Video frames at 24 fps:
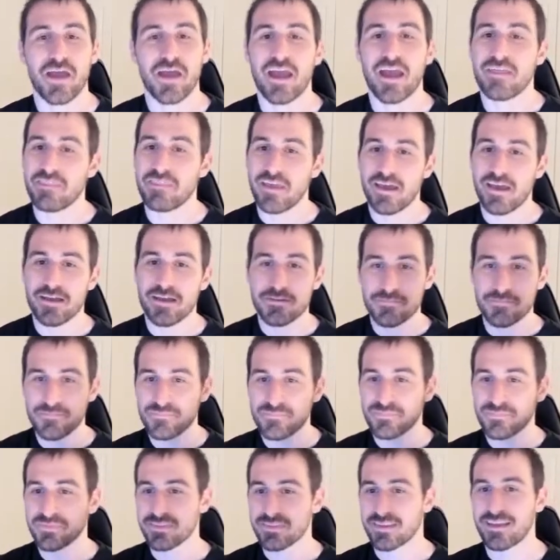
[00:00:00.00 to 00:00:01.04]
And then
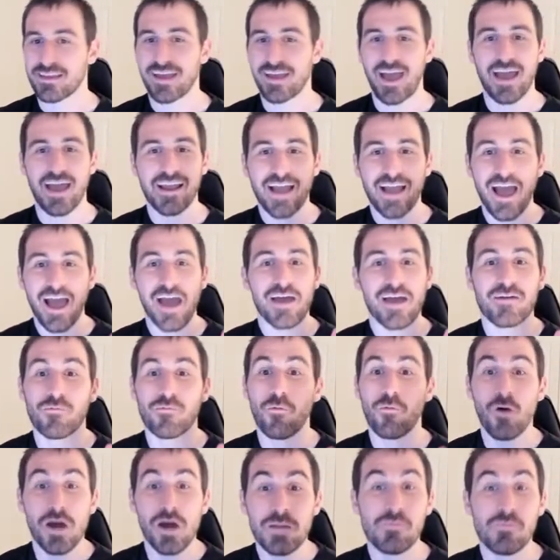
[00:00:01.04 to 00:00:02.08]
I got
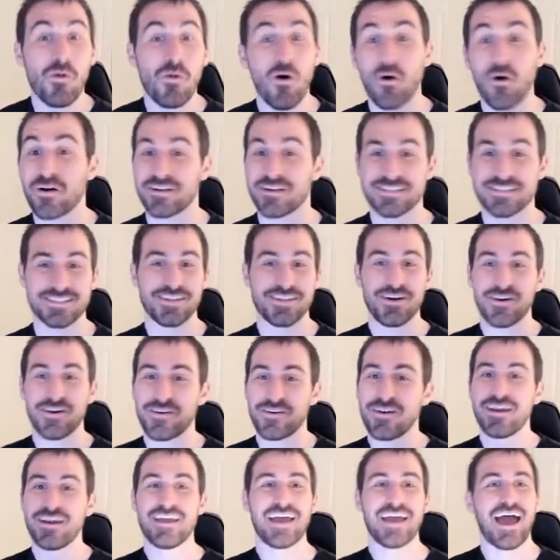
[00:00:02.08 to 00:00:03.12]
one more.
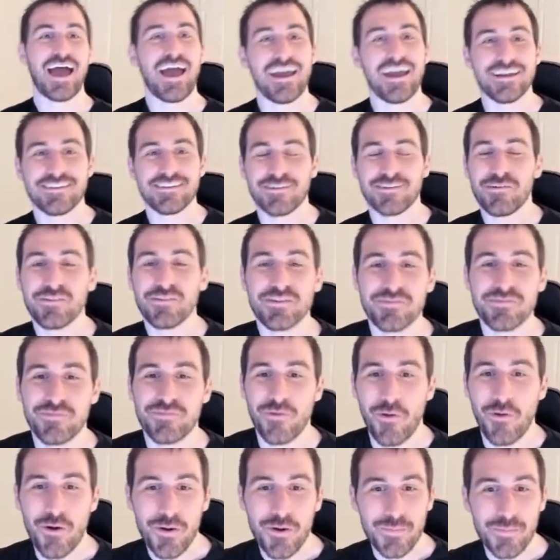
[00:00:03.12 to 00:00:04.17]
So I told you
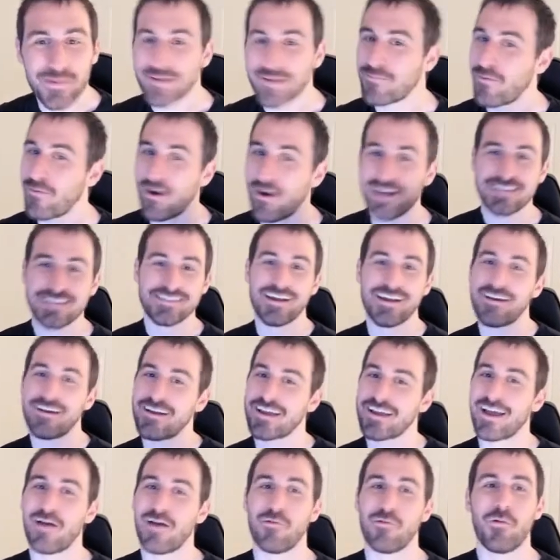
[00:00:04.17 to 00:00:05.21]
4, but watch out, I
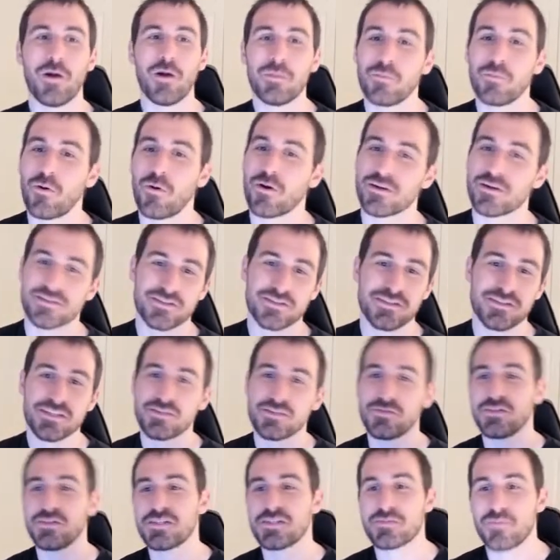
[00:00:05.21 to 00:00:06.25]
got one more. So this
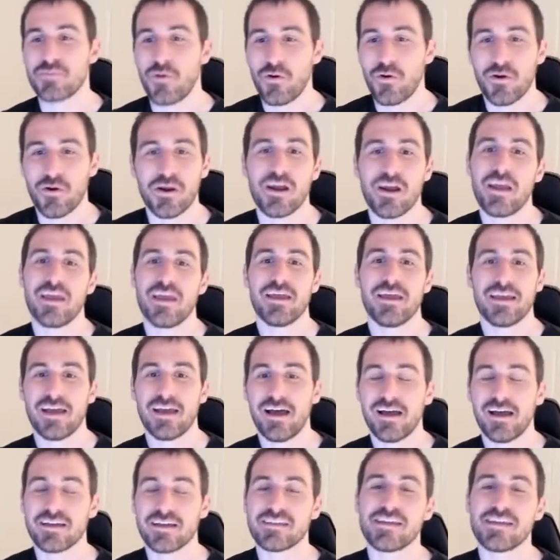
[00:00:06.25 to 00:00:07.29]
one's more
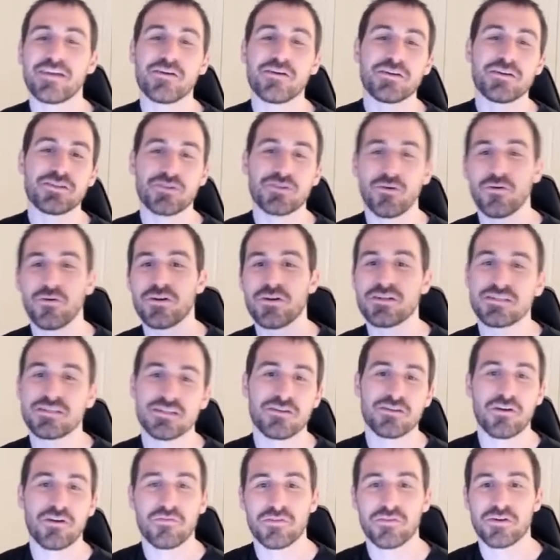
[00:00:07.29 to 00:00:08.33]
geared towards,
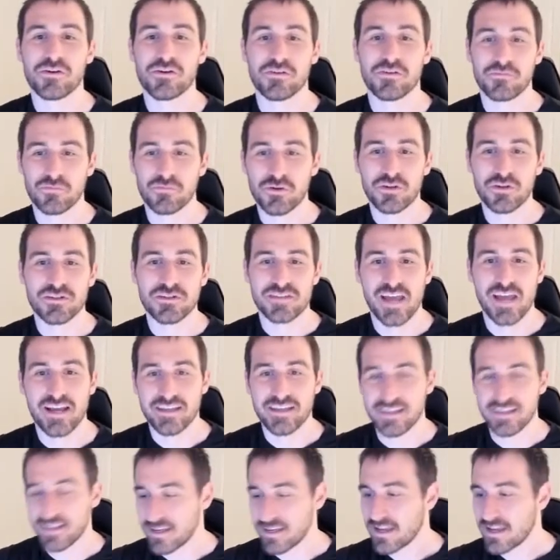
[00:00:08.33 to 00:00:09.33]
if you're a real techie.